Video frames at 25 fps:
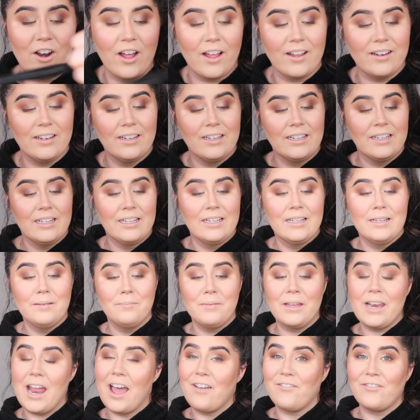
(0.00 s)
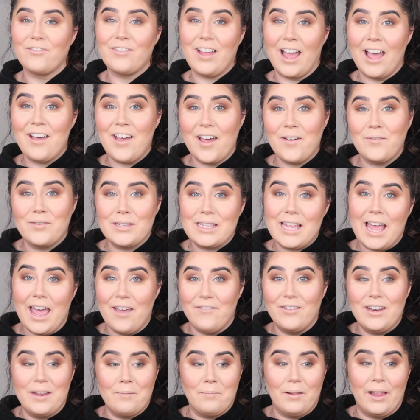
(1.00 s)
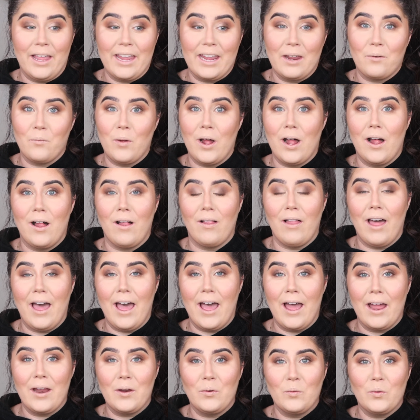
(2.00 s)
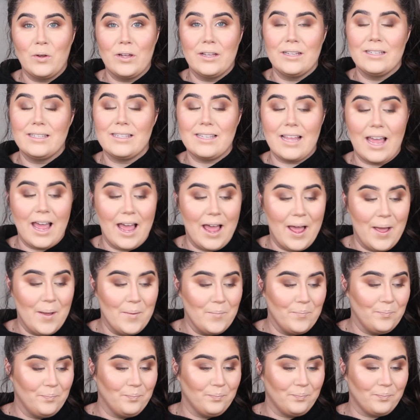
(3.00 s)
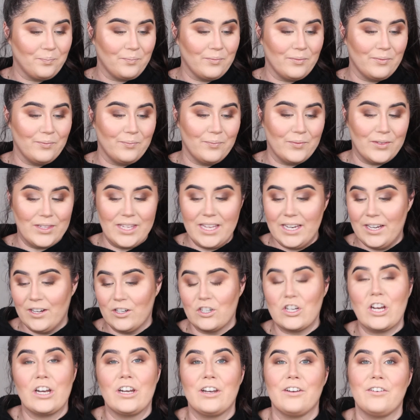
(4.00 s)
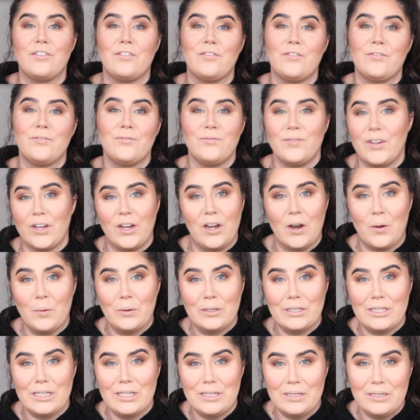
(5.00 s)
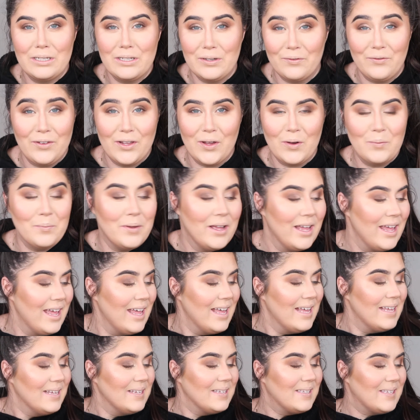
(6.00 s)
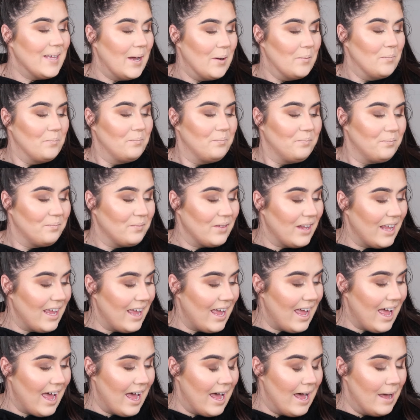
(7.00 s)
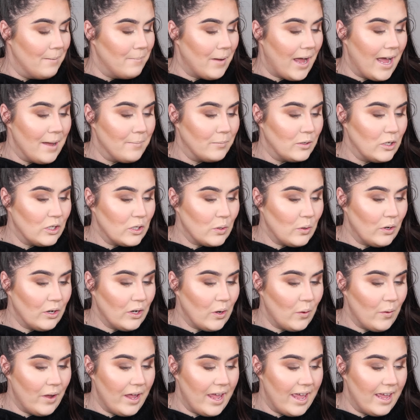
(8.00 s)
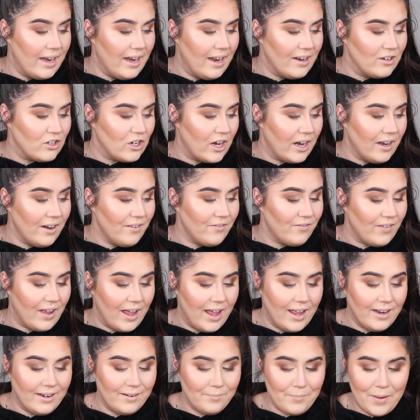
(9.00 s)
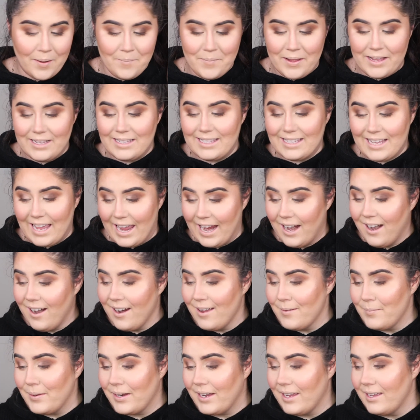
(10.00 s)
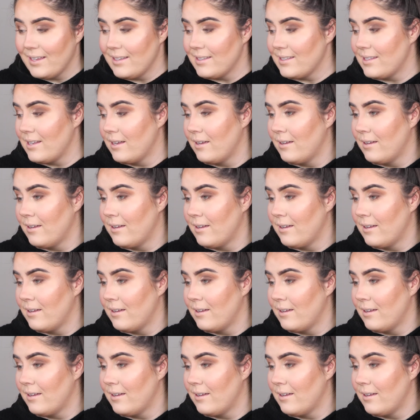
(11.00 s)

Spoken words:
not, but I was having it playing while I was sitting here trying to figure out what to film. So I'm just gonna go ahead and try to find my mascara, because